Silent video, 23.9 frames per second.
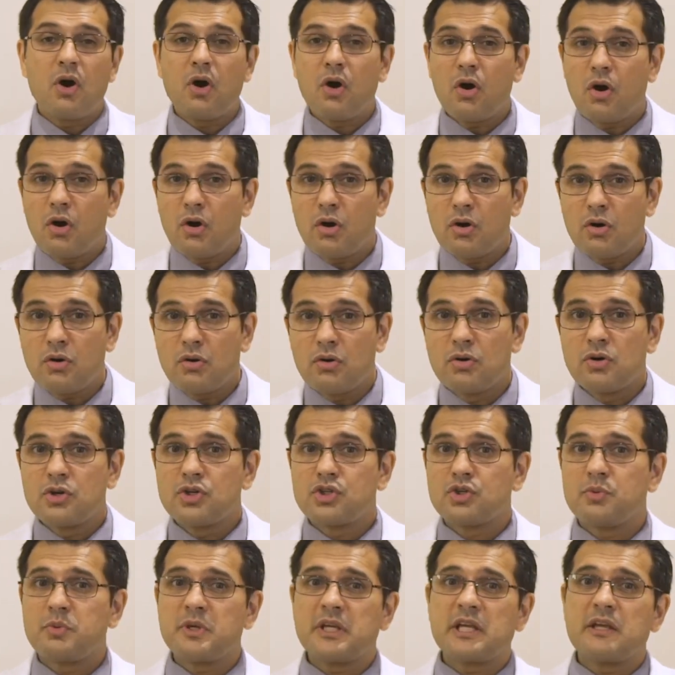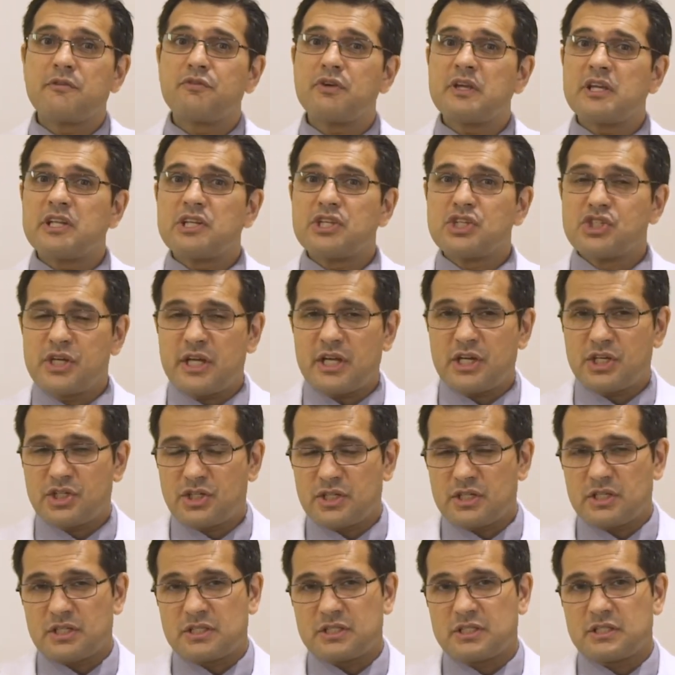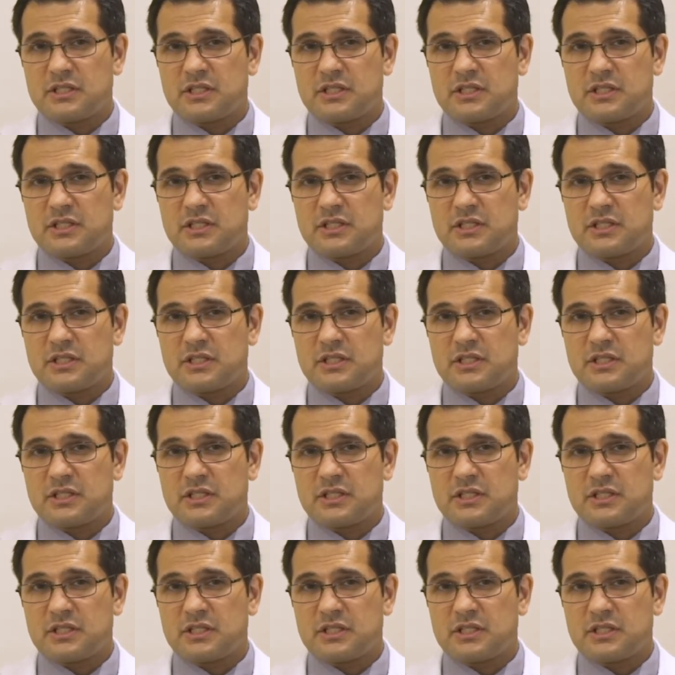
or should we give you injections